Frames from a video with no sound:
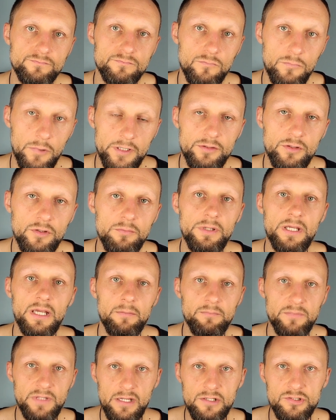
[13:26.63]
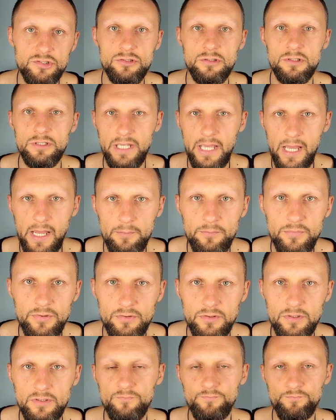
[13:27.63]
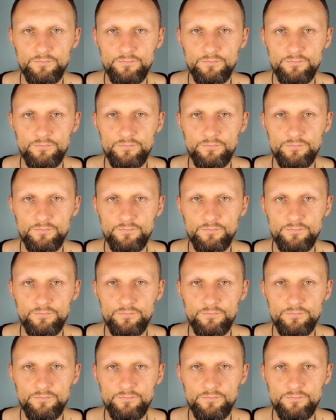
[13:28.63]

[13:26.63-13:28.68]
when you become naturally happy